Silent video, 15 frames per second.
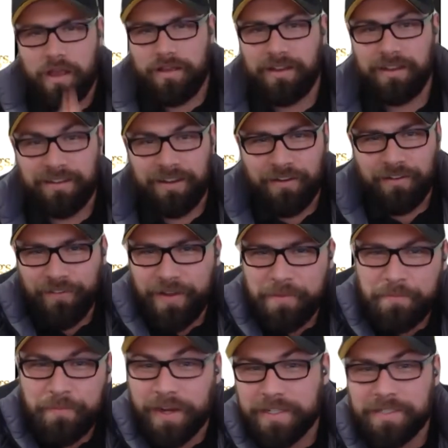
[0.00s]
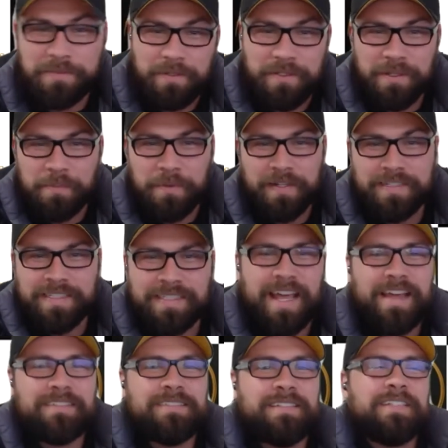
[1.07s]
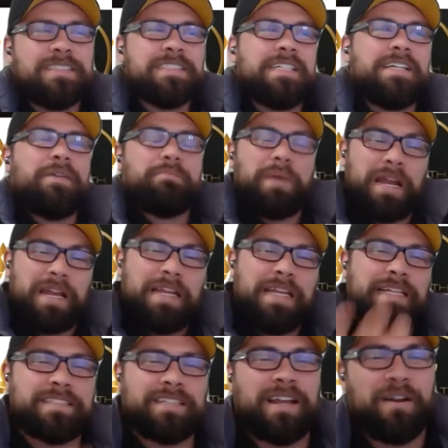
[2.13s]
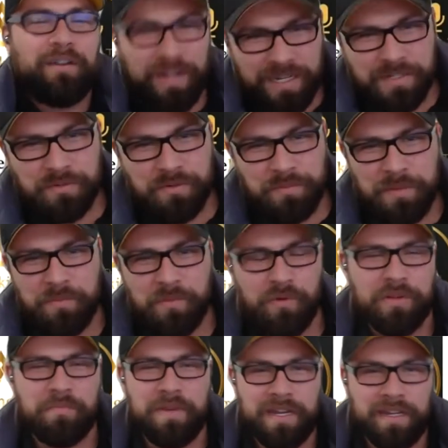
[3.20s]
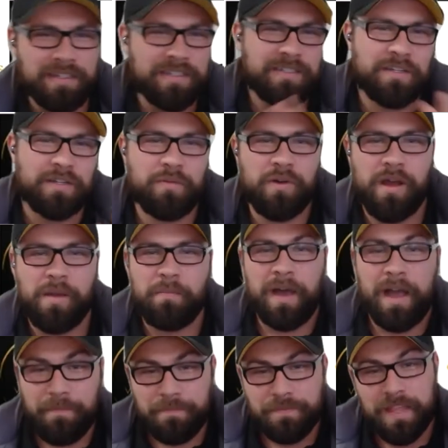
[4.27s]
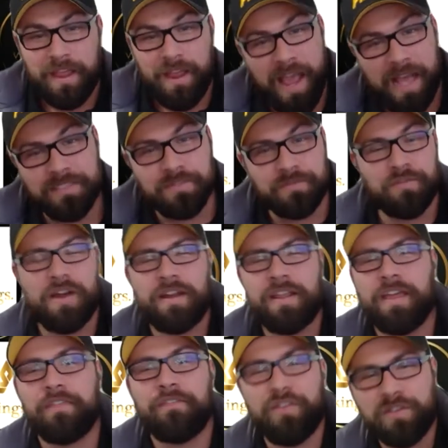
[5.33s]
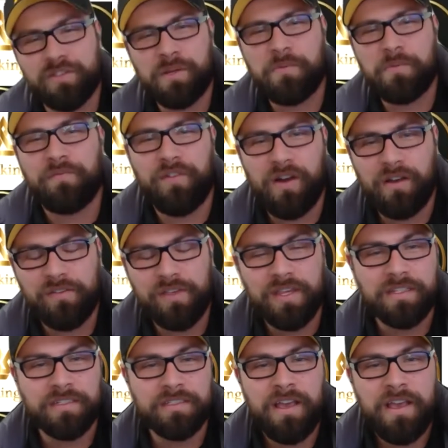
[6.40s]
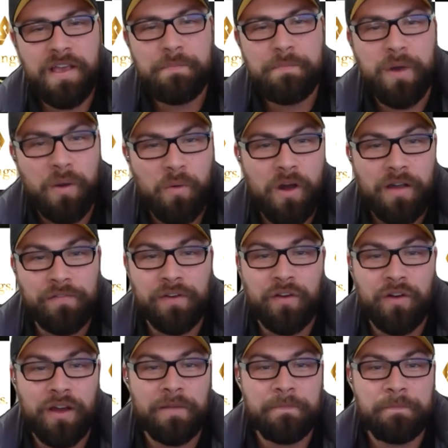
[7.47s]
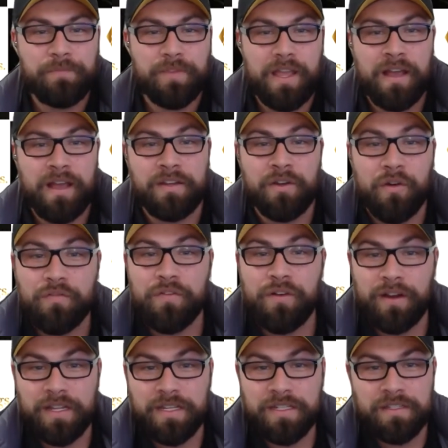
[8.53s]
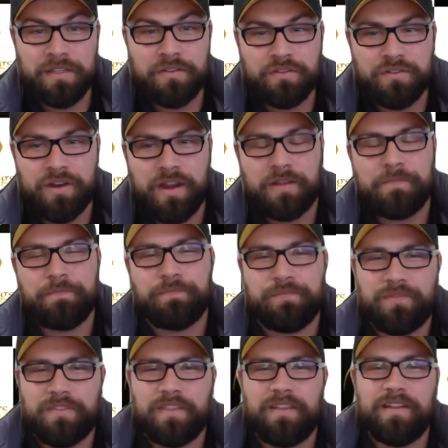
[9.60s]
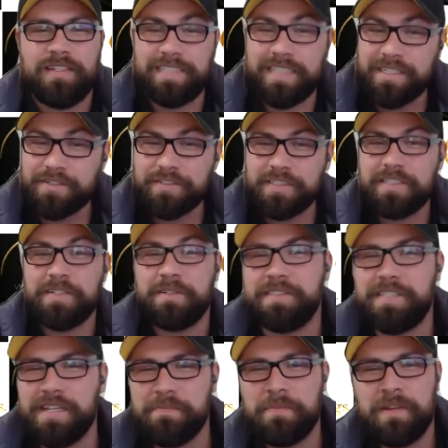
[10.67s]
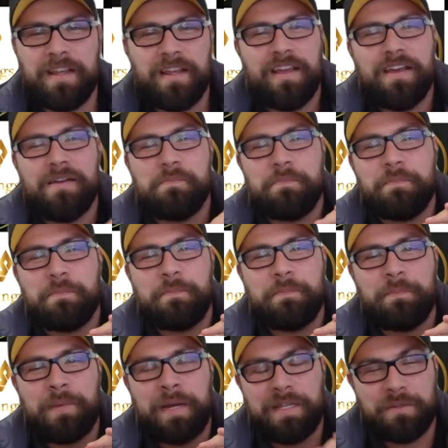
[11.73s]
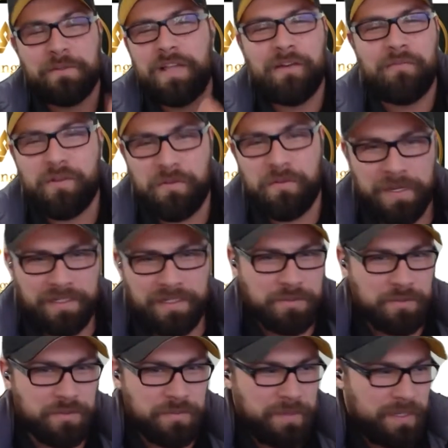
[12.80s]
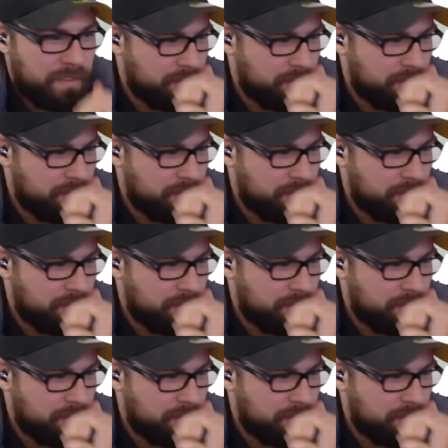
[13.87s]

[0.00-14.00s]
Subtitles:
I know, right? Practice what you're preaching, that. But it is, and I'll get into it a bit more in a minute to tell you why. But as of right now, the first time in 5 years, my wife and I are not financially on track. It's an interesting concept, but you'll love what I'm about to talk about.